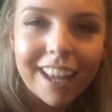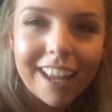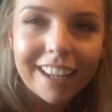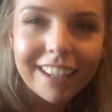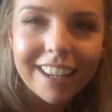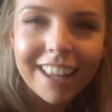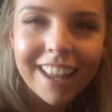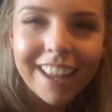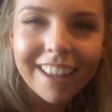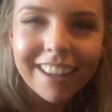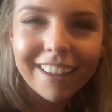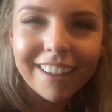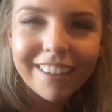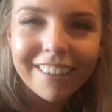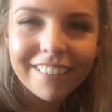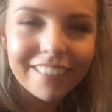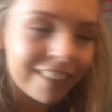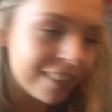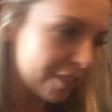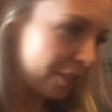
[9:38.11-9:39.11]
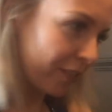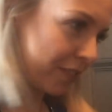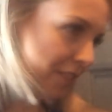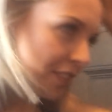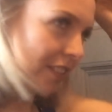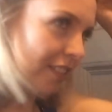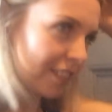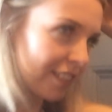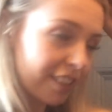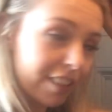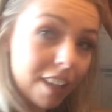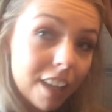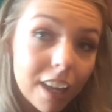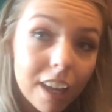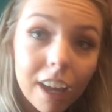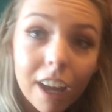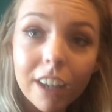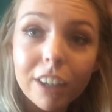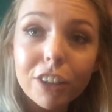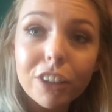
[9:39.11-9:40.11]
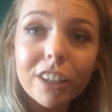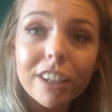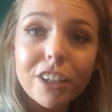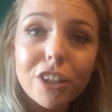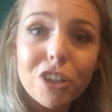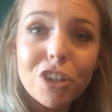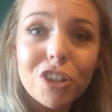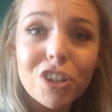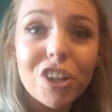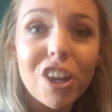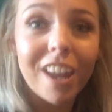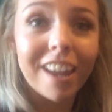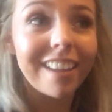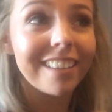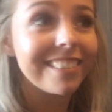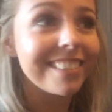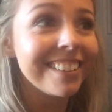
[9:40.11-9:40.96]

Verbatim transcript: Hello! I look like shit.